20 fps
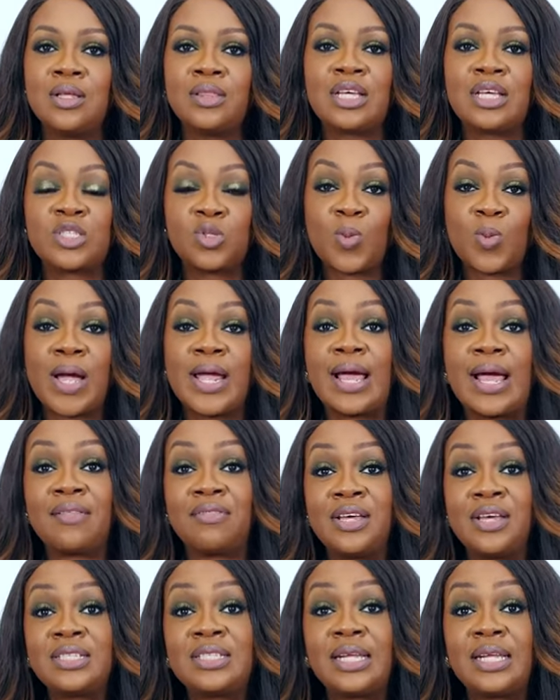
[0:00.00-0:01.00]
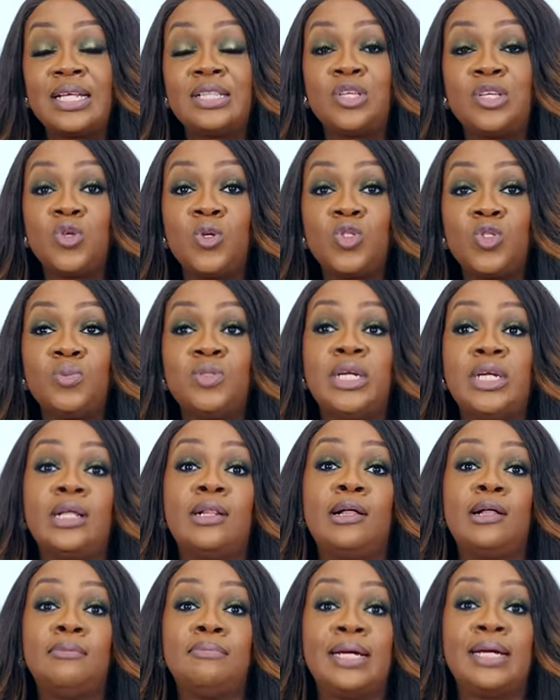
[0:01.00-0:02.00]
that's why i then started the youtube
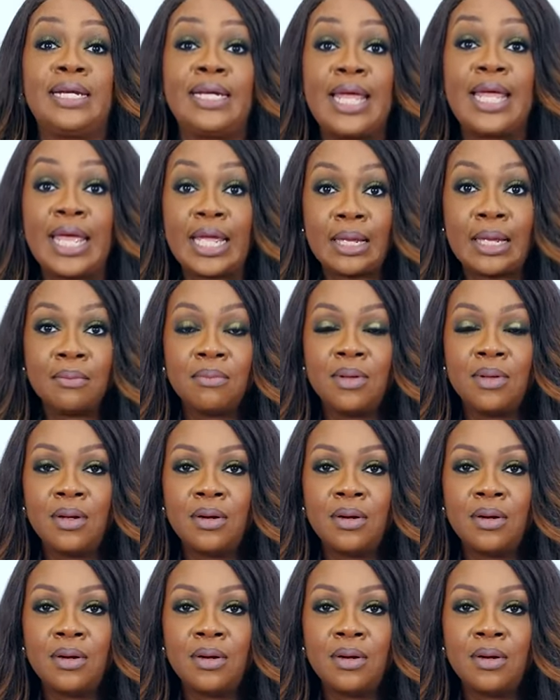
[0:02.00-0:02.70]
channel on my name